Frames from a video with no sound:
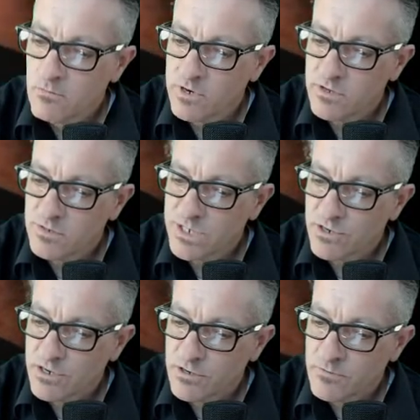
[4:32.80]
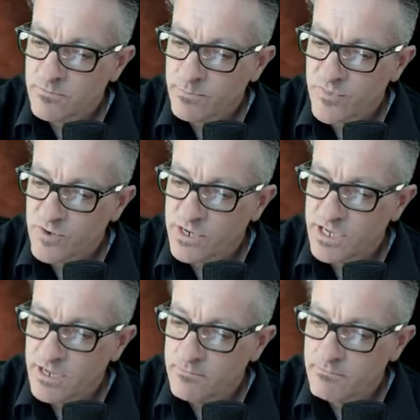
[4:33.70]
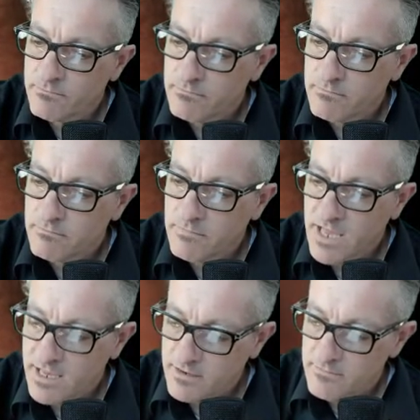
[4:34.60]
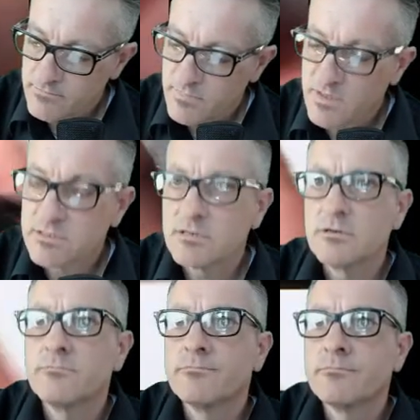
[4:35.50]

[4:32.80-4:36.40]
we do 0, 3, 8, and that's it.